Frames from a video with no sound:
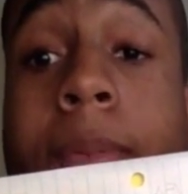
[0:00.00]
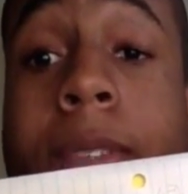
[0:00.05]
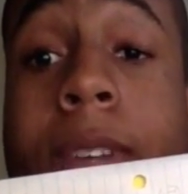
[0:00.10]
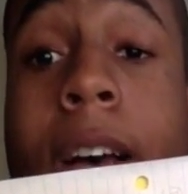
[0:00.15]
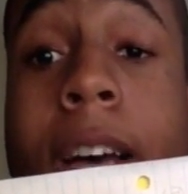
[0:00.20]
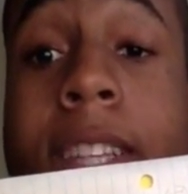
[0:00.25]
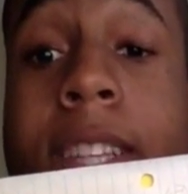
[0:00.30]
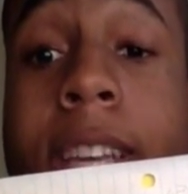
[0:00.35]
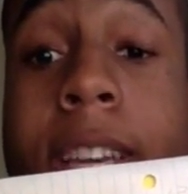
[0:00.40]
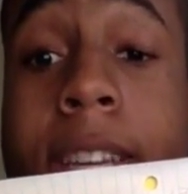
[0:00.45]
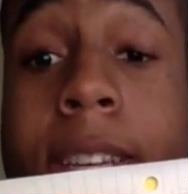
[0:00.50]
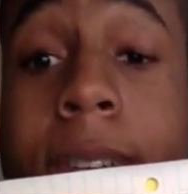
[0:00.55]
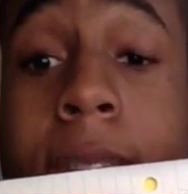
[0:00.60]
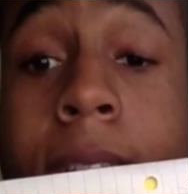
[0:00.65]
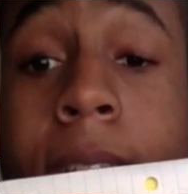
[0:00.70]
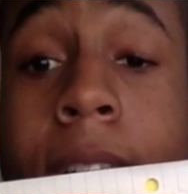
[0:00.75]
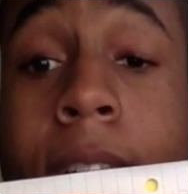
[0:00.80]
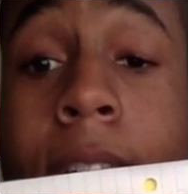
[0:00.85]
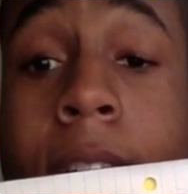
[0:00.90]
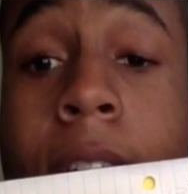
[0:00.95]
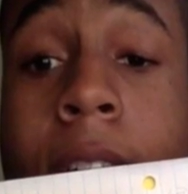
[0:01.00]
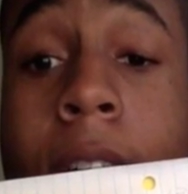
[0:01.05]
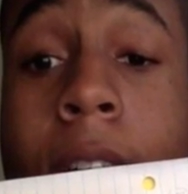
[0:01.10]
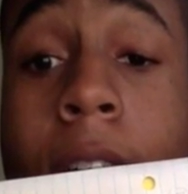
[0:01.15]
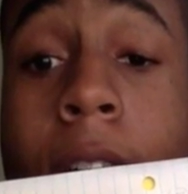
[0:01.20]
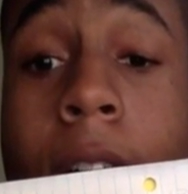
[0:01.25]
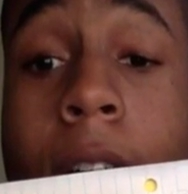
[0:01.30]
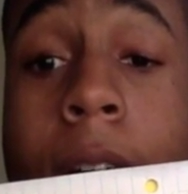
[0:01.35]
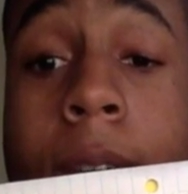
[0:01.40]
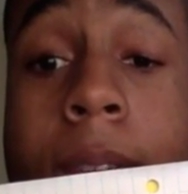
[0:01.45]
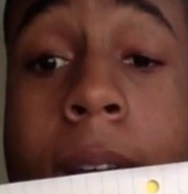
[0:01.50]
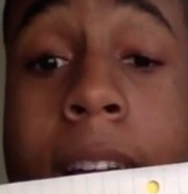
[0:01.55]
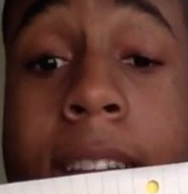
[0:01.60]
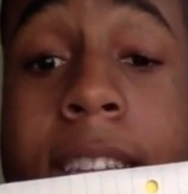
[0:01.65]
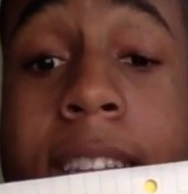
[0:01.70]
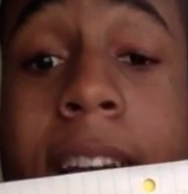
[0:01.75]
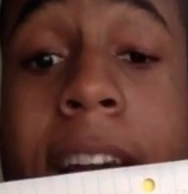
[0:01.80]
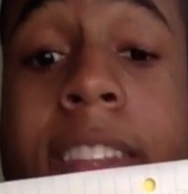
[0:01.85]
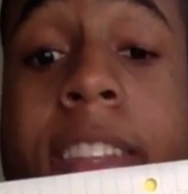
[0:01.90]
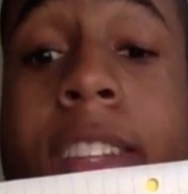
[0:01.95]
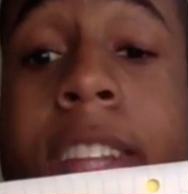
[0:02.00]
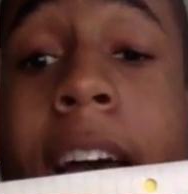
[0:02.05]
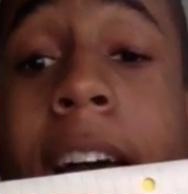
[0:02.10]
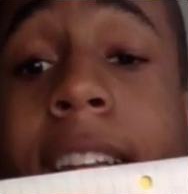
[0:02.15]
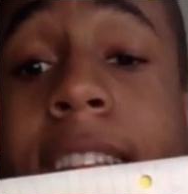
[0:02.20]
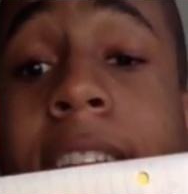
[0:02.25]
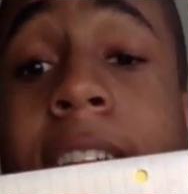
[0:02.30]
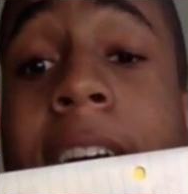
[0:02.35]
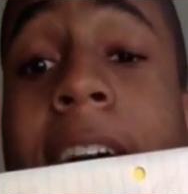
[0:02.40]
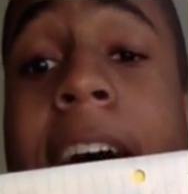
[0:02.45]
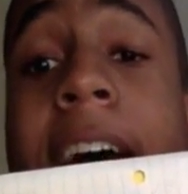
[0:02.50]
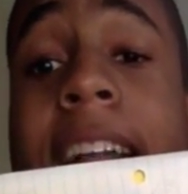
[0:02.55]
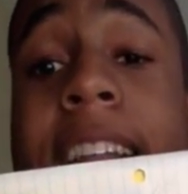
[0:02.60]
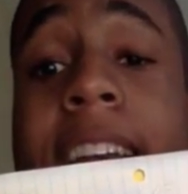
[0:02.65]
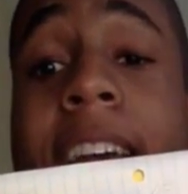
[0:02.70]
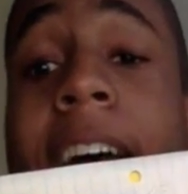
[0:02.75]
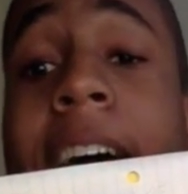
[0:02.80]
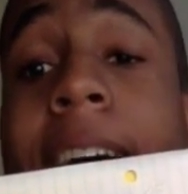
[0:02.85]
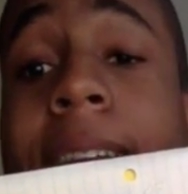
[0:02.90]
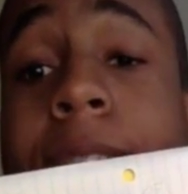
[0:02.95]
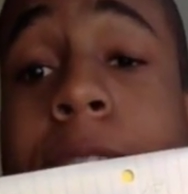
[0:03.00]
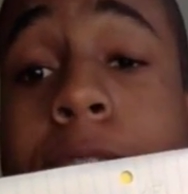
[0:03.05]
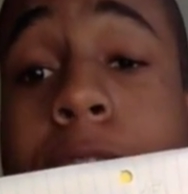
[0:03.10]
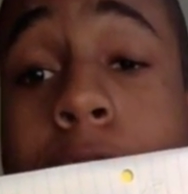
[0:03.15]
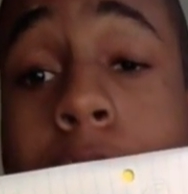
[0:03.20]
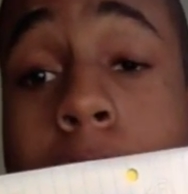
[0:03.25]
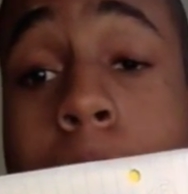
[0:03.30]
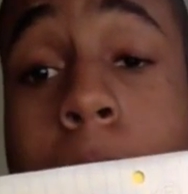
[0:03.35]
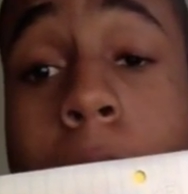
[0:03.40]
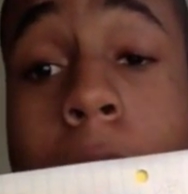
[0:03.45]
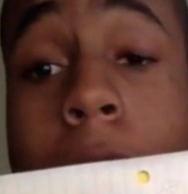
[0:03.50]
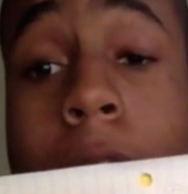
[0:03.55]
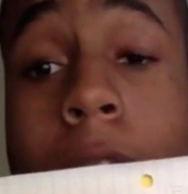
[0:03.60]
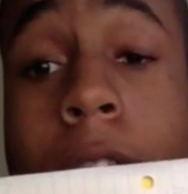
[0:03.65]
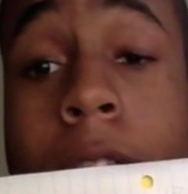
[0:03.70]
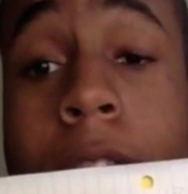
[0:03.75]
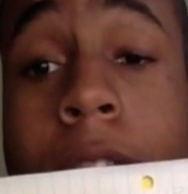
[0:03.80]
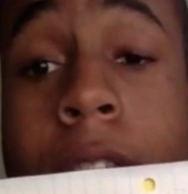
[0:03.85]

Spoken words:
So I think after that, they have to throw the ball.